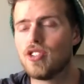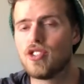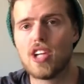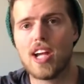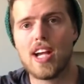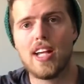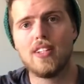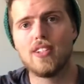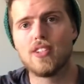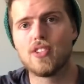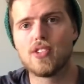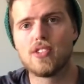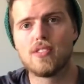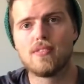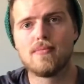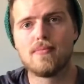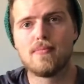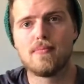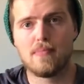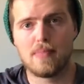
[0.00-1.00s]
a challenge.
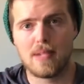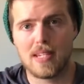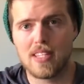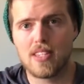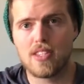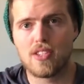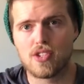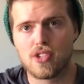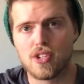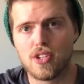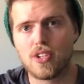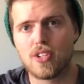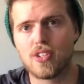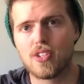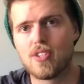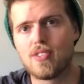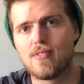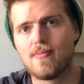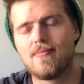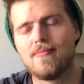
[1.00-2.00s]
Be the
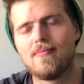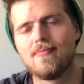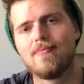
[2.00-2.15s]
church.